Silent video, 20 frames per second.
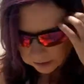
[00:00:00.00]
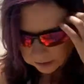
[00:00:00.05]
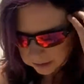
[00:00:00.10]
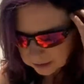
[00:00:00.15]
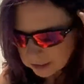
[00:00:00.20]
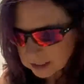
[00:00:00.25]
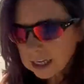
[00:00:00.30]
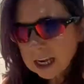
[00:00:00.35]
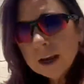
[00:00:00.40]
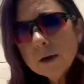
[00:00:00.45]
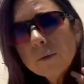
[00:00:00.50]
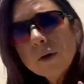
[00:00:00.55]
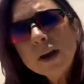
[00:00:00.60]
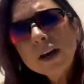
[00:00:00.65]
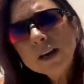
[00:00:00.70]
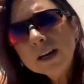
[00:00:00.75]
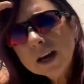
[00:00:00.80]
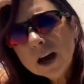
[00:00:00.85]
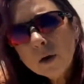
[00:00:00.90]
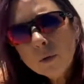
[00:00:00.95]
I can stay
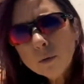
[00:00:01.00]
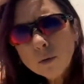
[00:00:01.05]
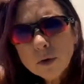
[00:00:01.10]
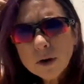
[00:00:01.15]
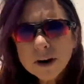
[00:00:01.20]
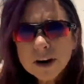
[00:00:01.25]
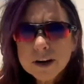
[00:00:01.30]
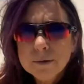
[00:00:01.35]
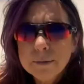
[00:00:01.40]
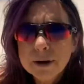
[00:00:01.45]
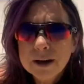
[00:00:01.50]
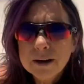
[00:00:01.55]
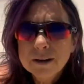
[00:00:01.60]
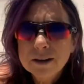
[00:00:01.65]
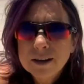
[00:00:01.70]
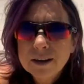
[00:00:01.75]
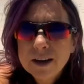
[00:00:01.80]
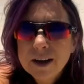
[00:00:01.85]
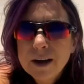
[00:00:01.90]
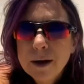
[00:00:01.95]
away and not worry
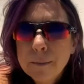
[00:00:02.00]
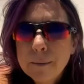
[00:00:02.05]
about